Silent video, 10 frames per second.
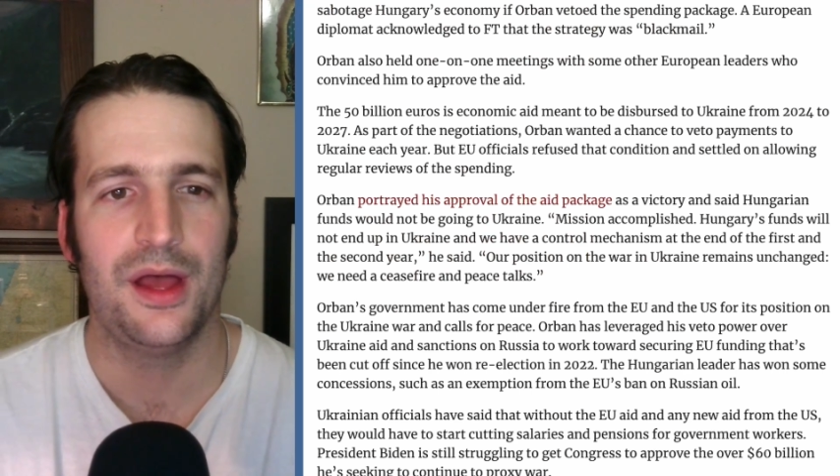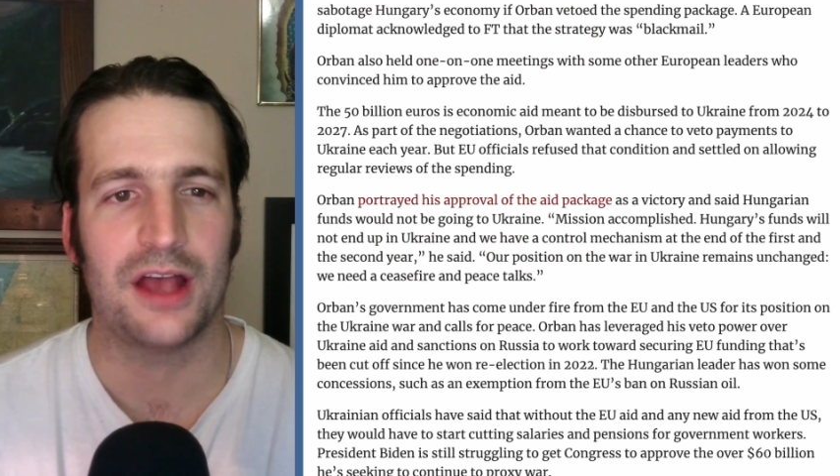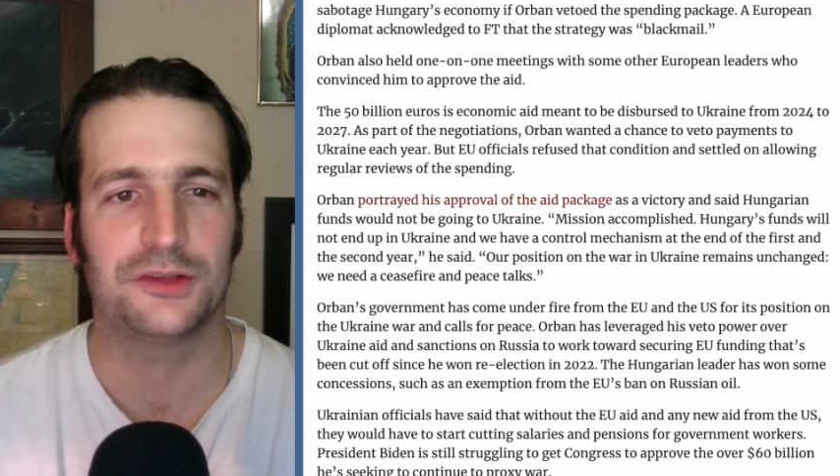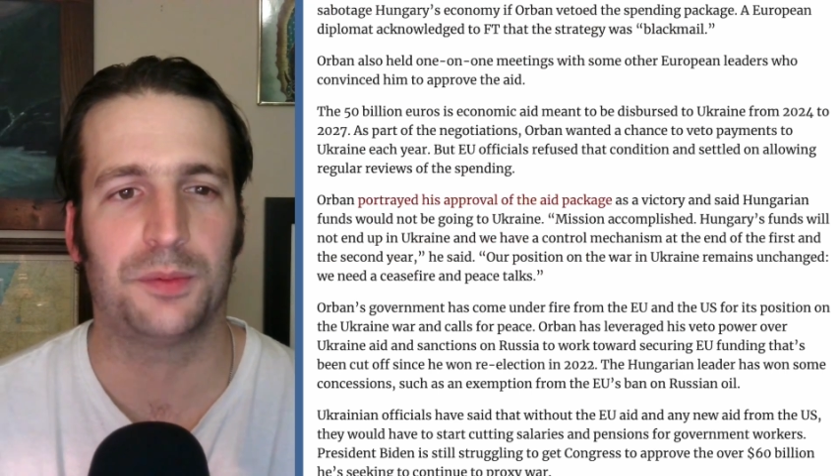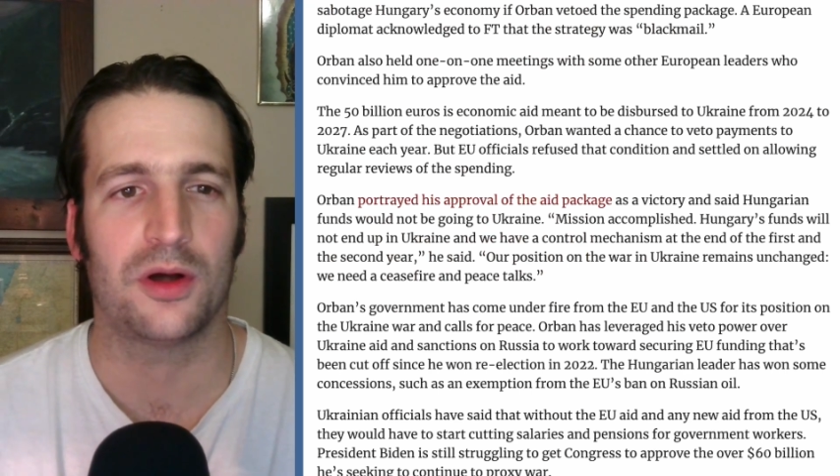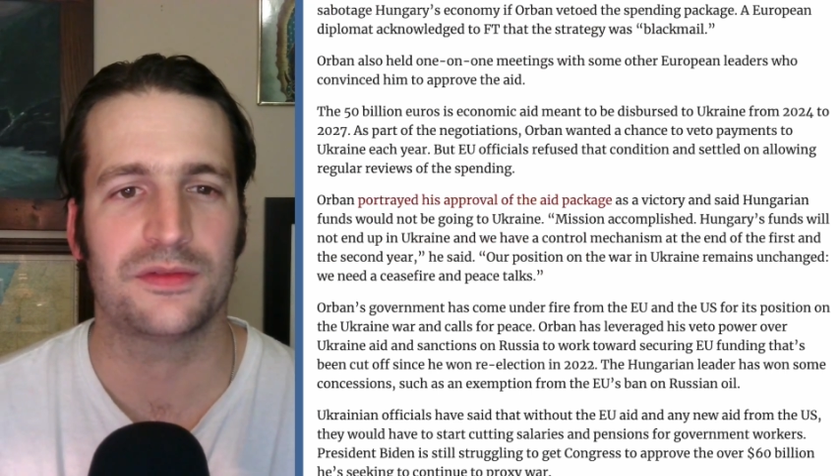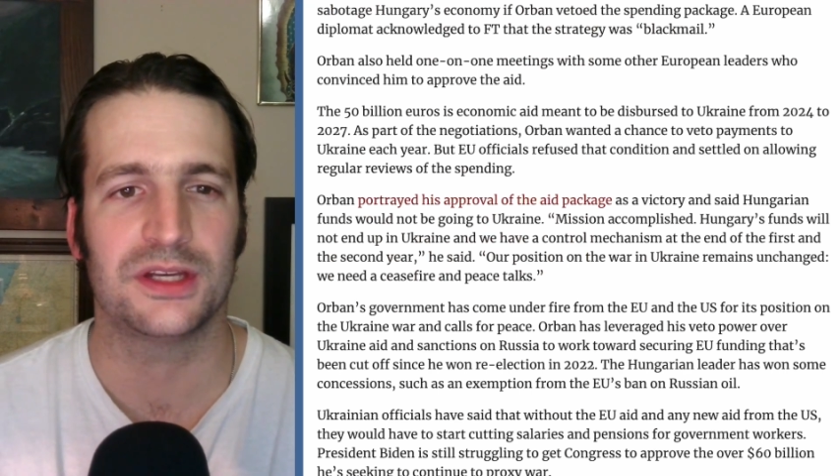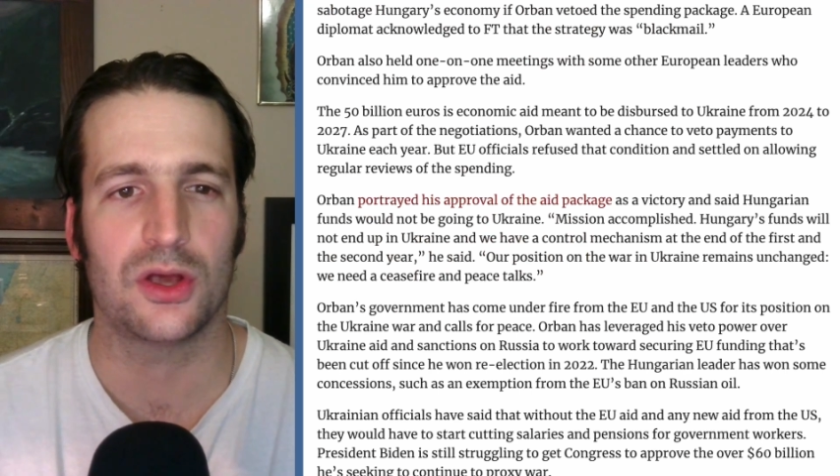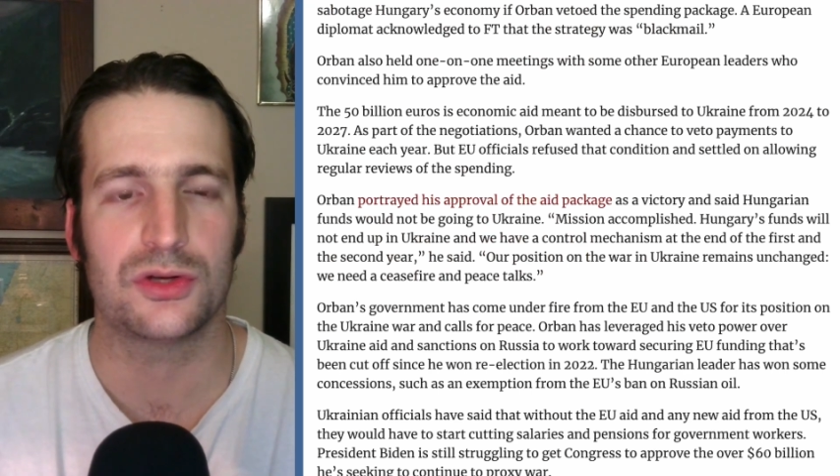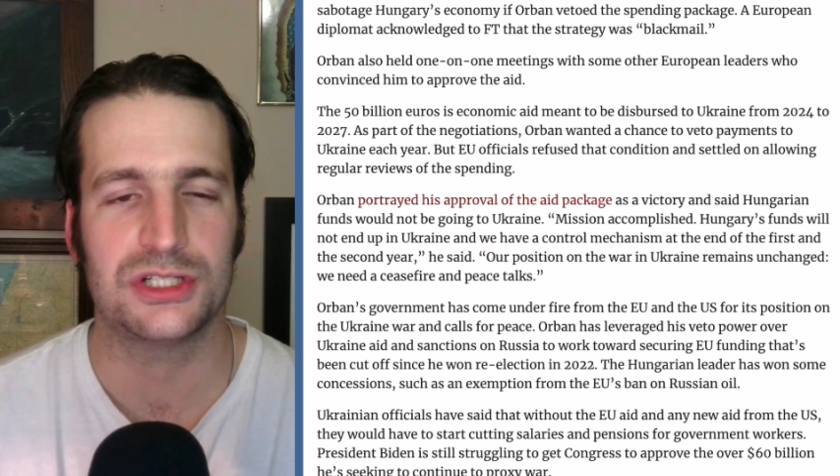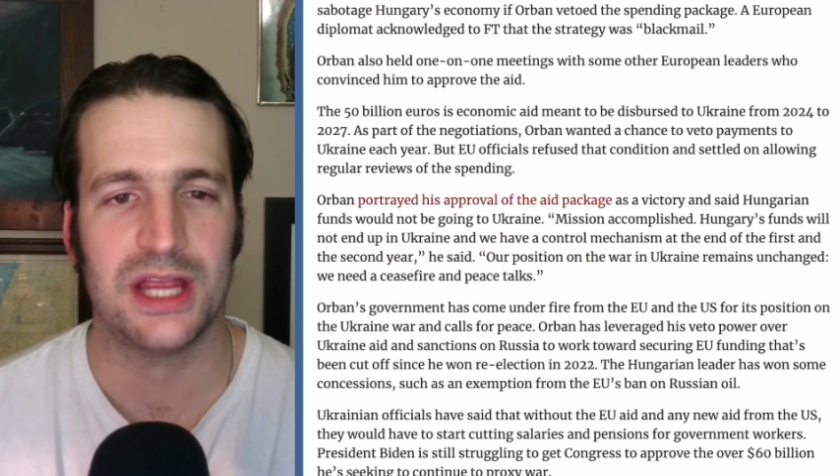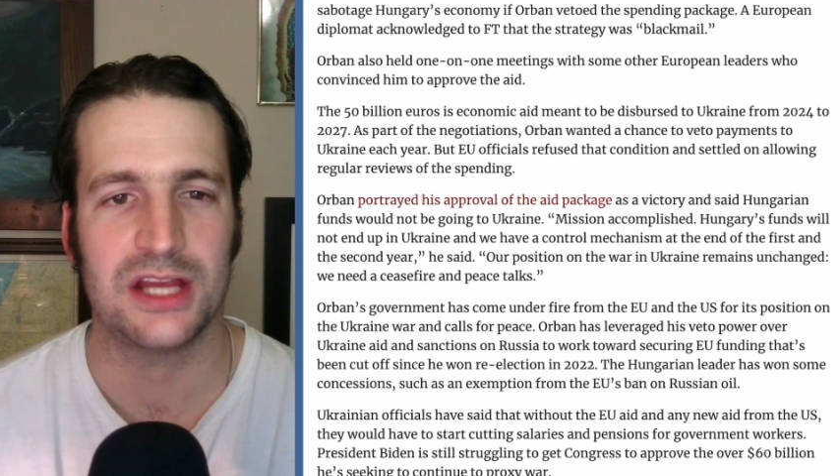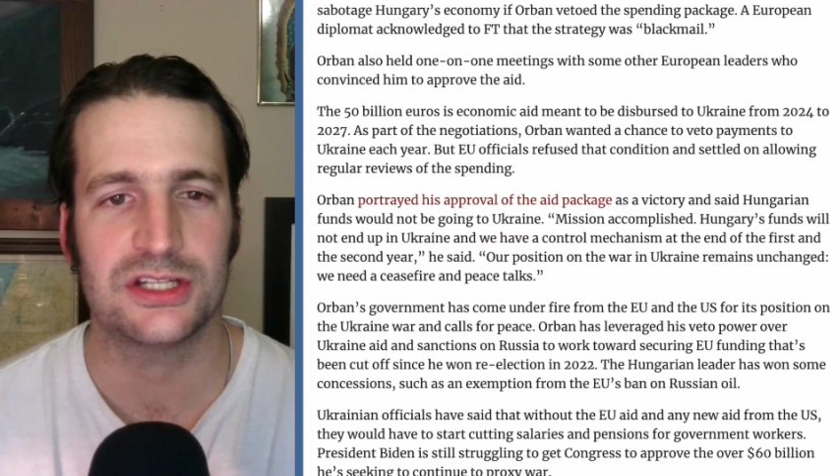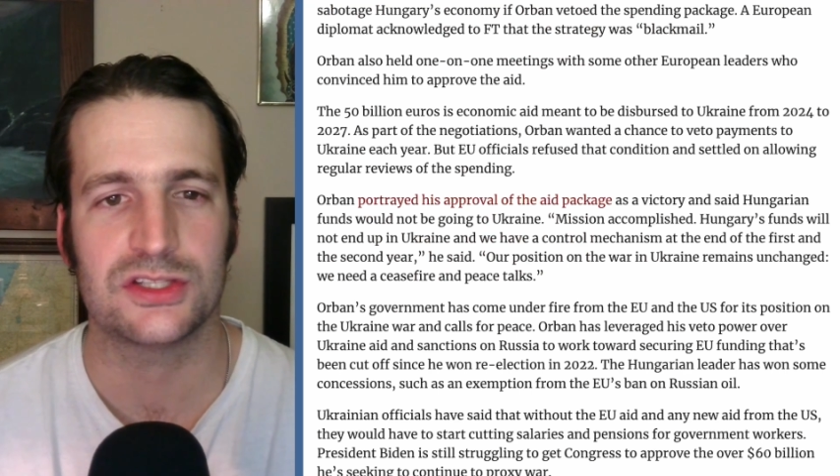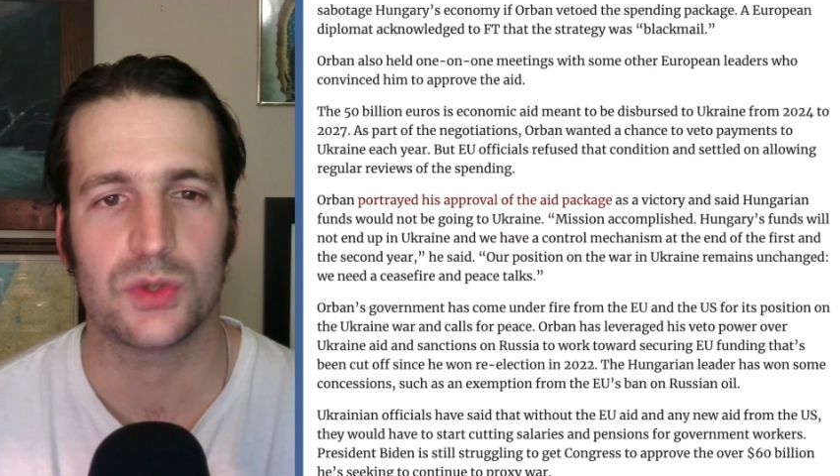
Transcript: As part of the negotiations,